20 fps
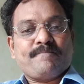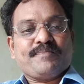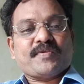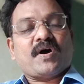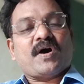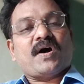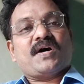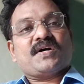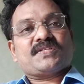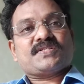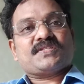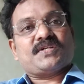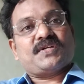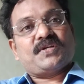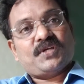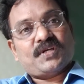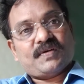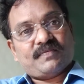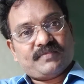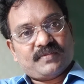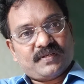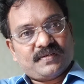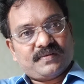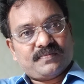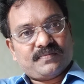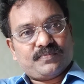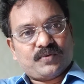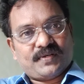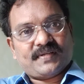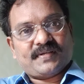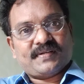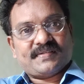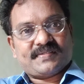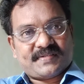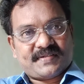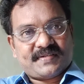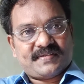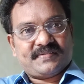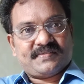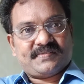or study of the political
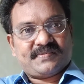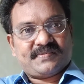science.